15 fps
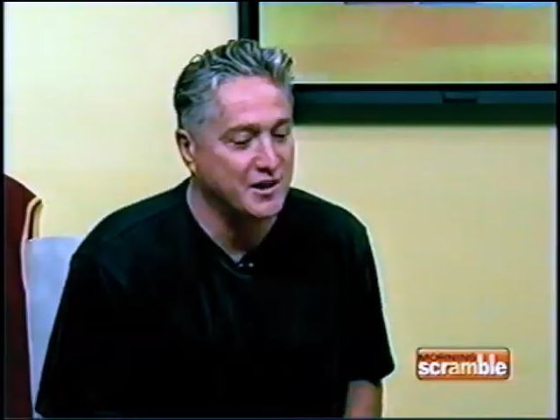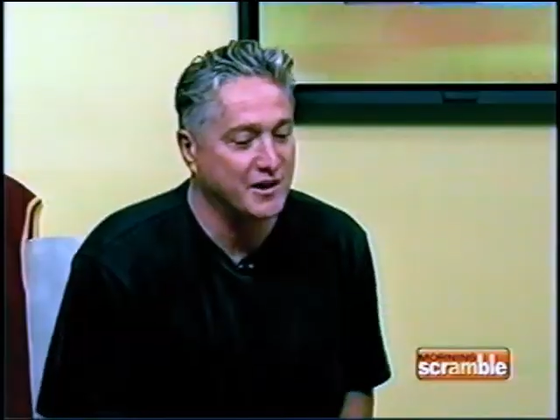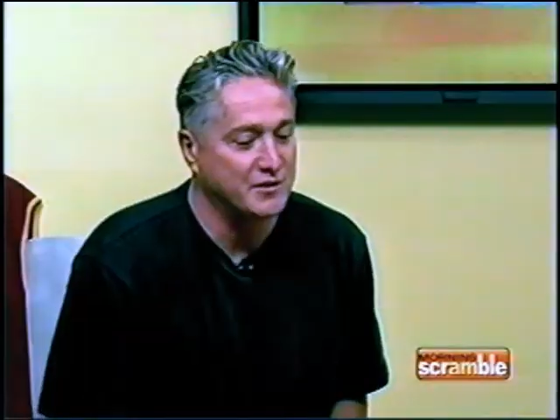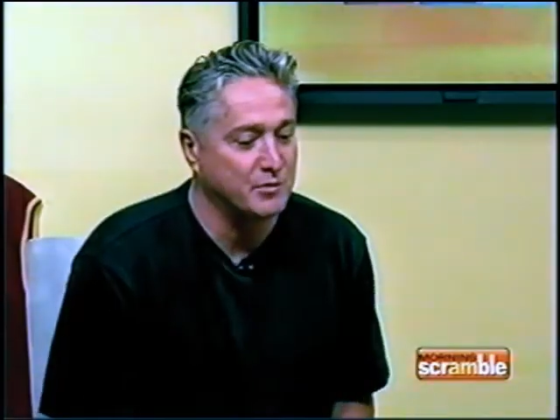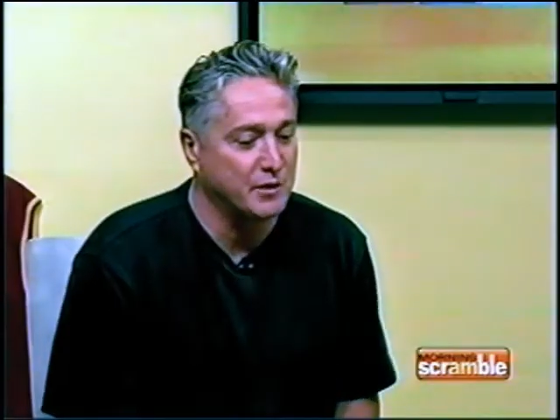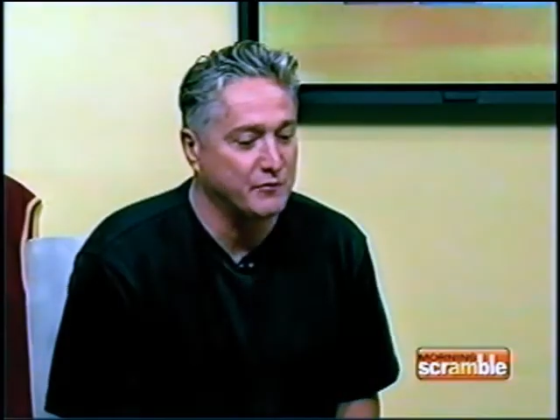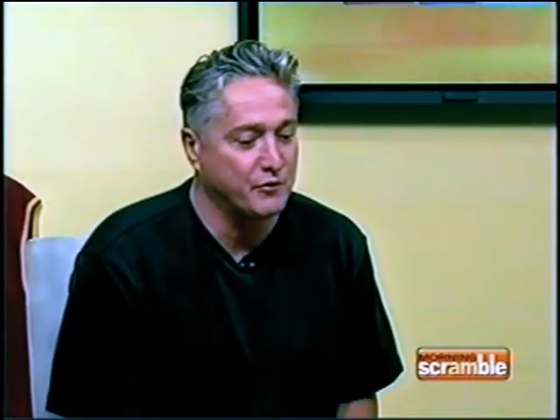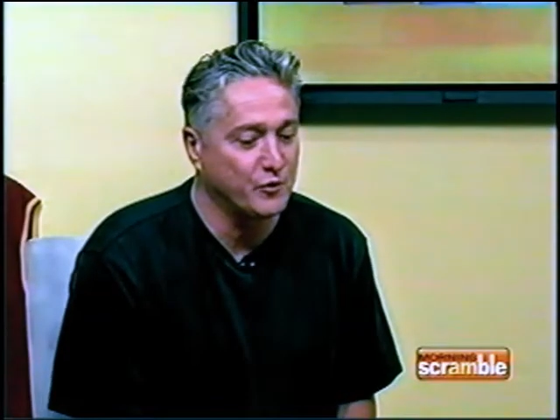for about
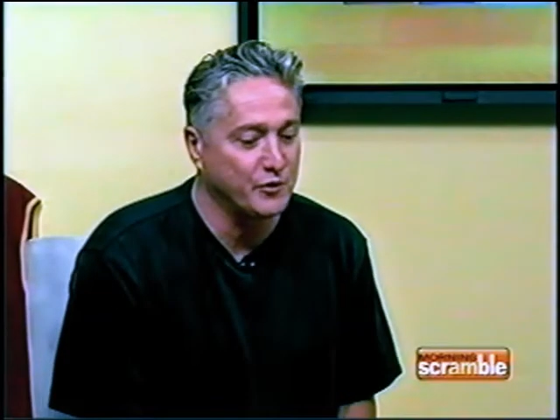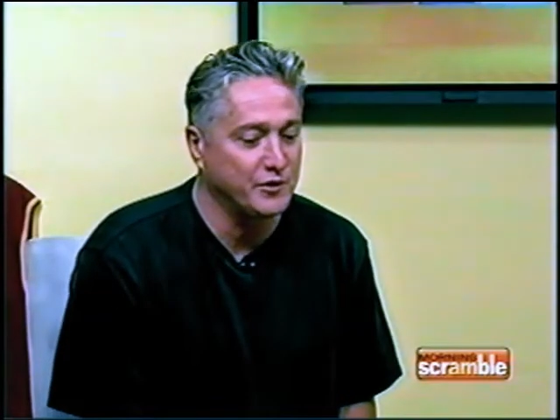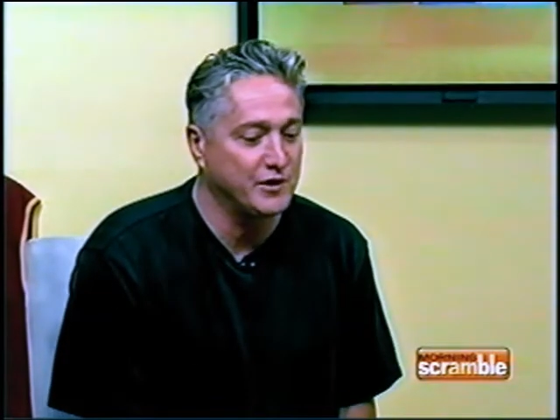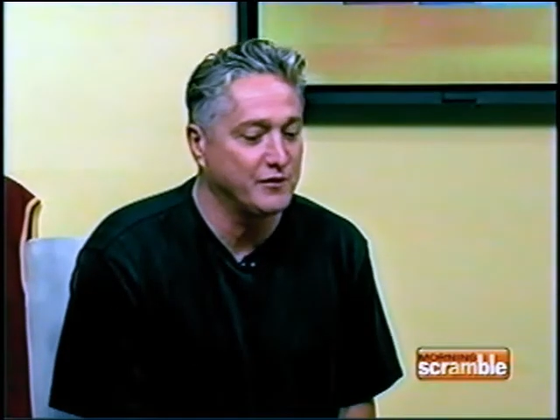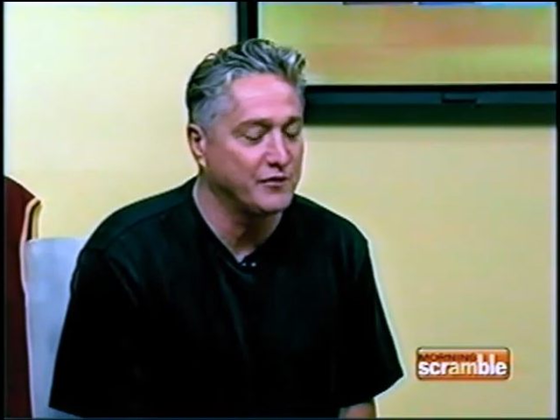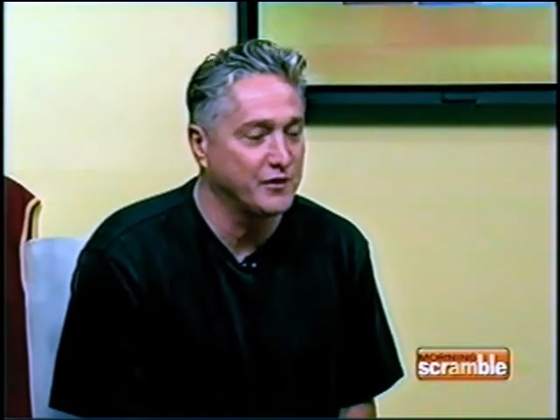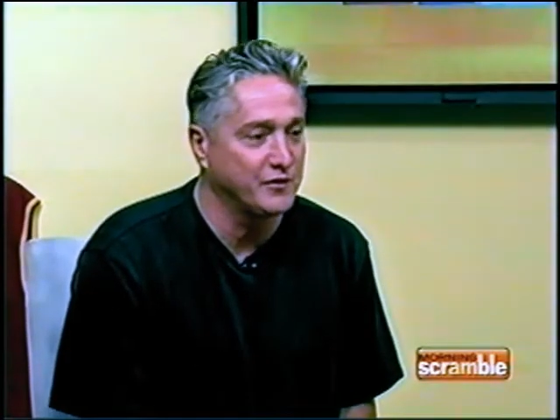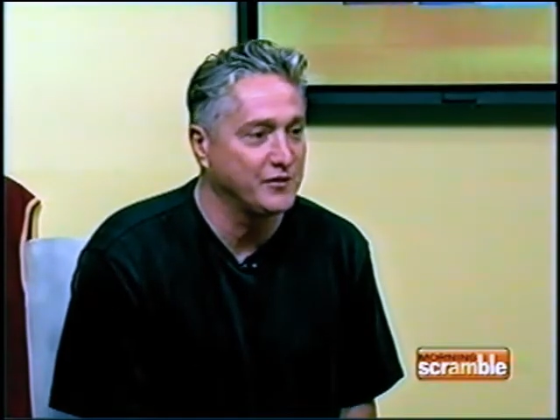14,
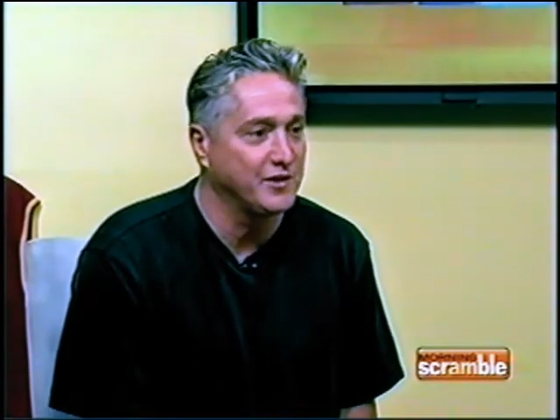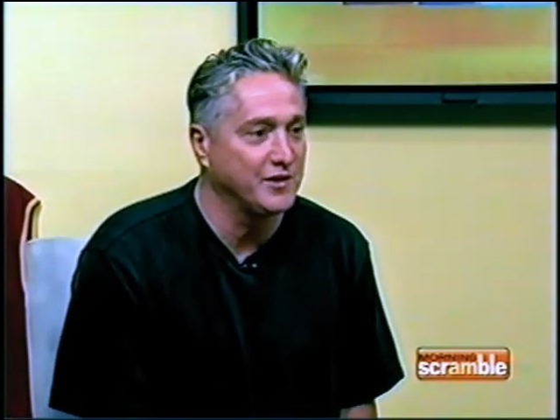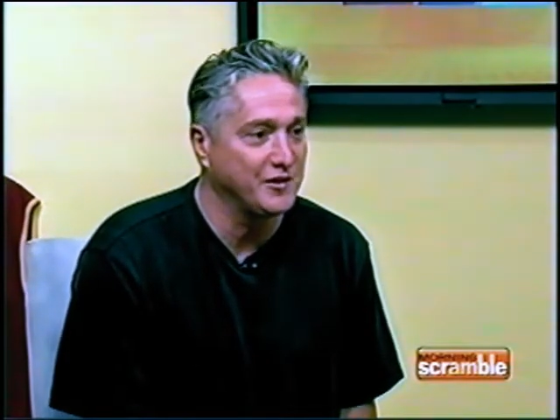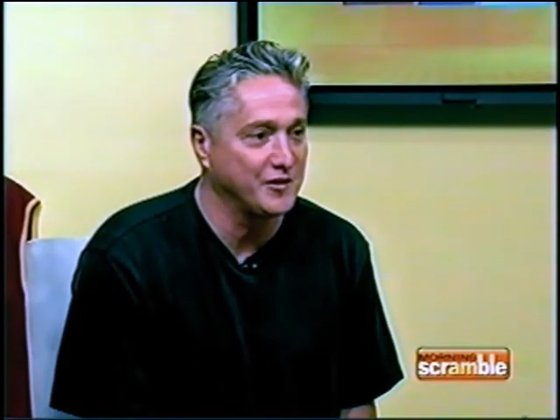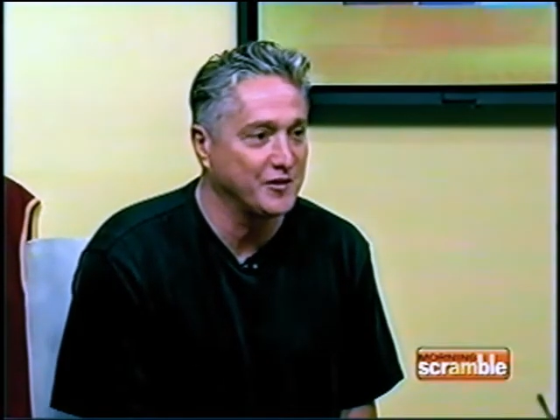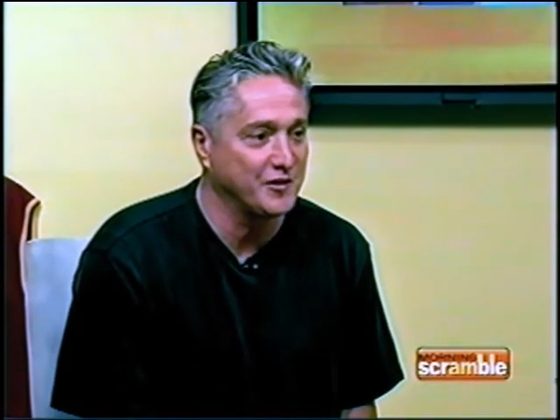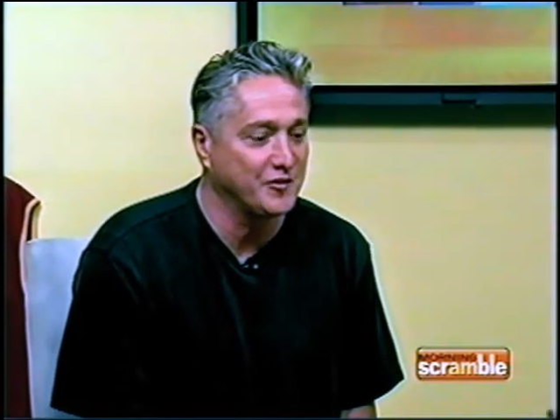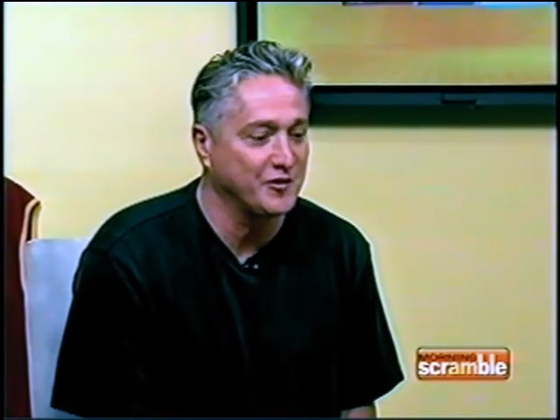15
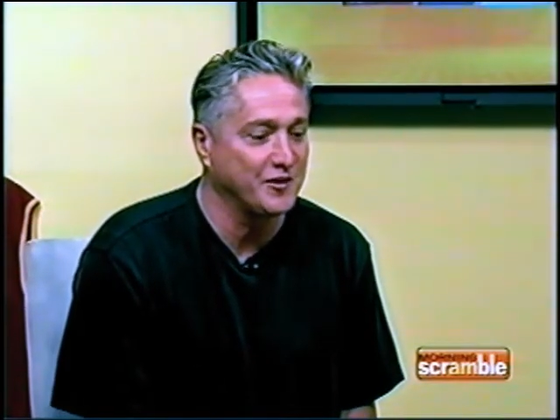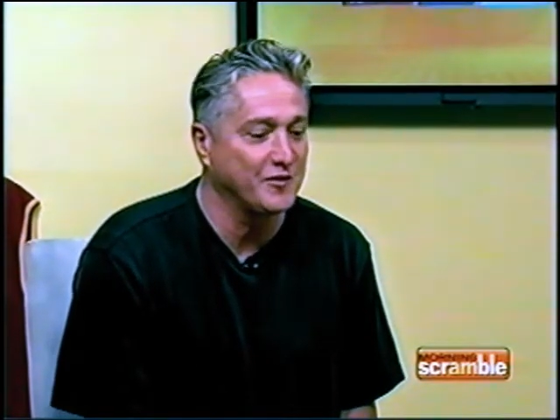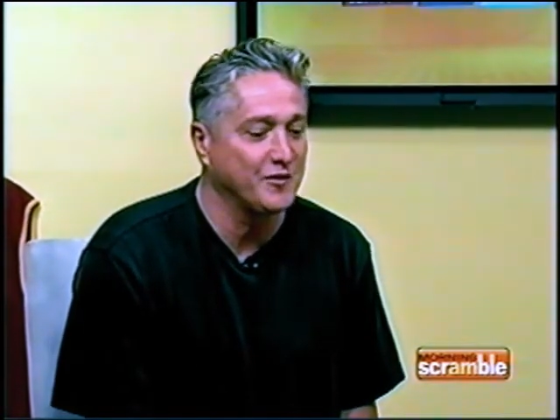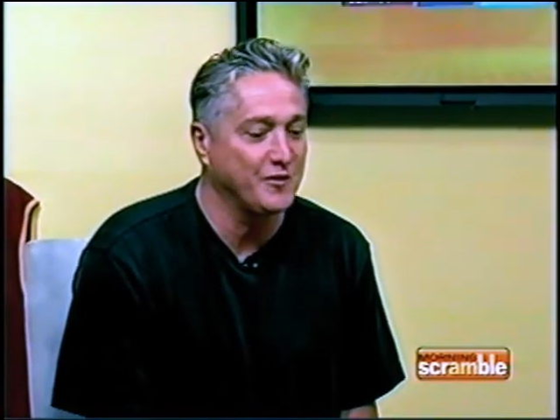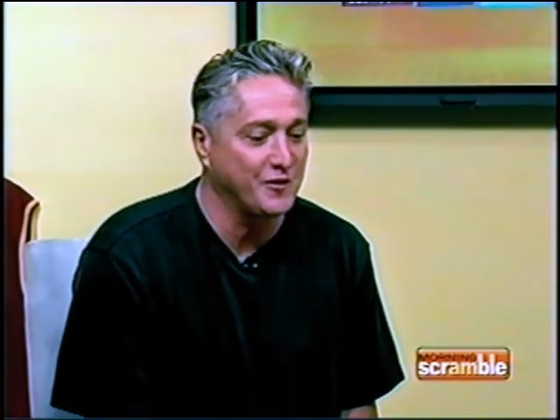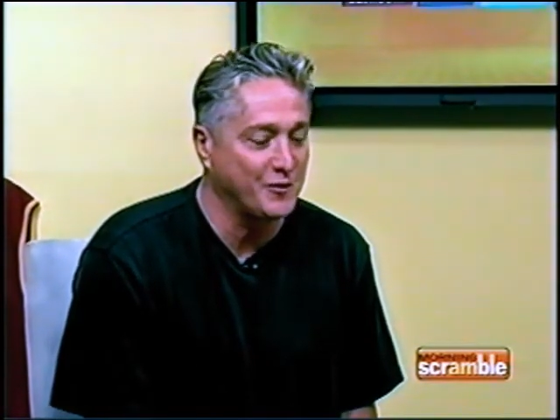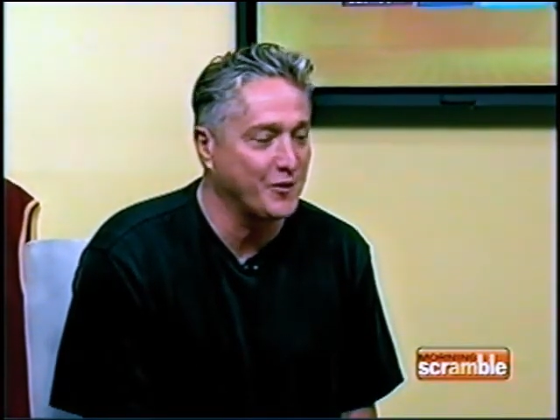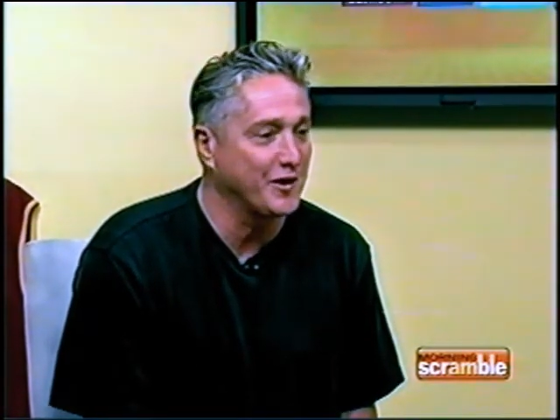years, and the
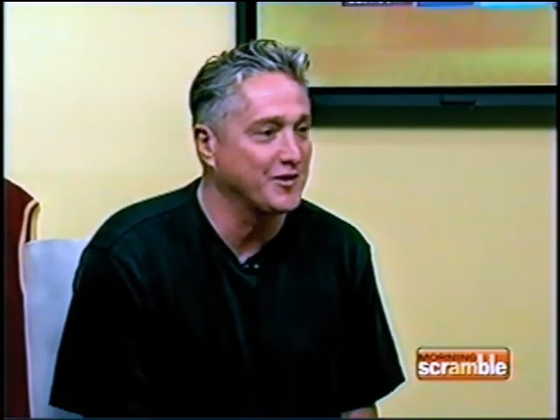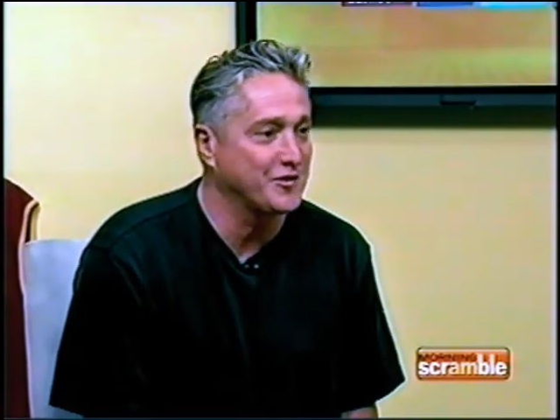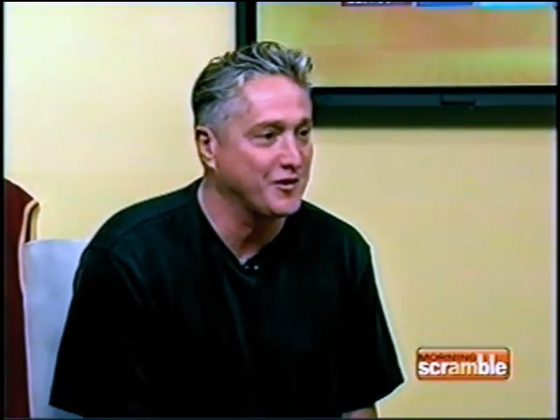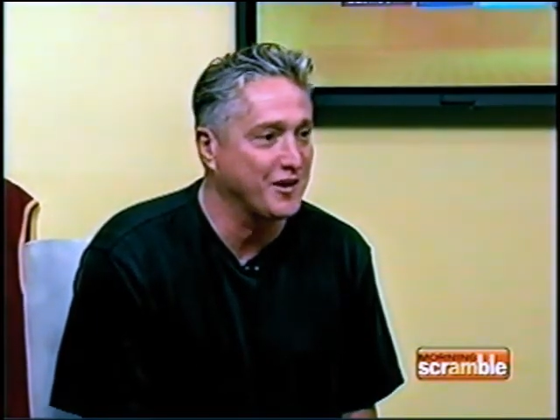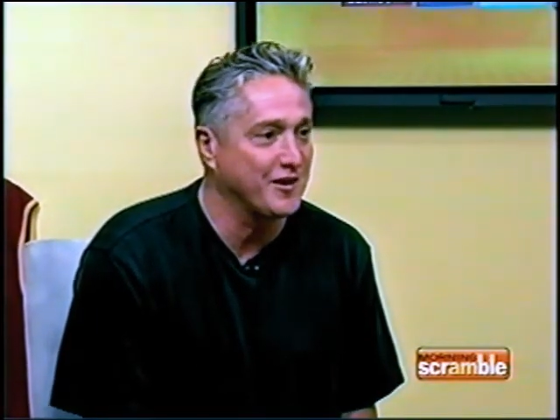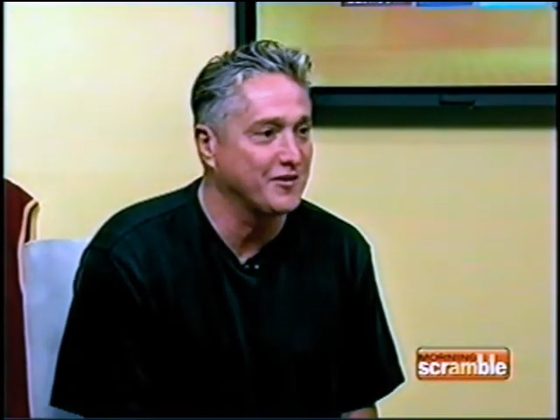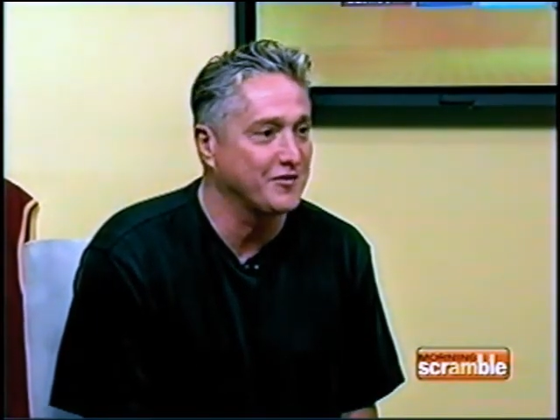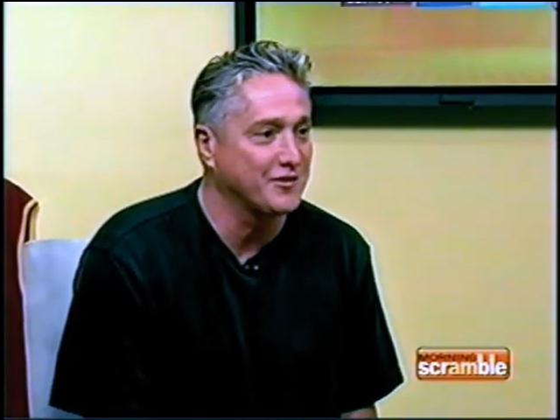greatest
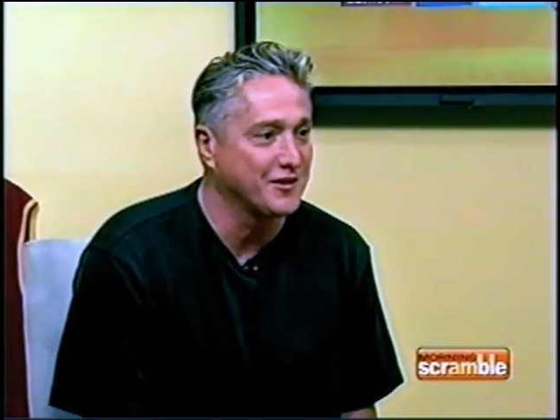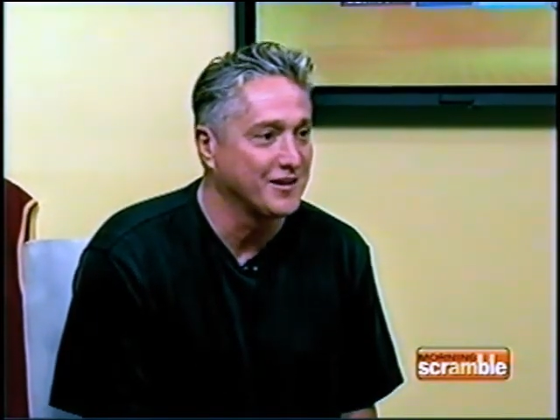guys,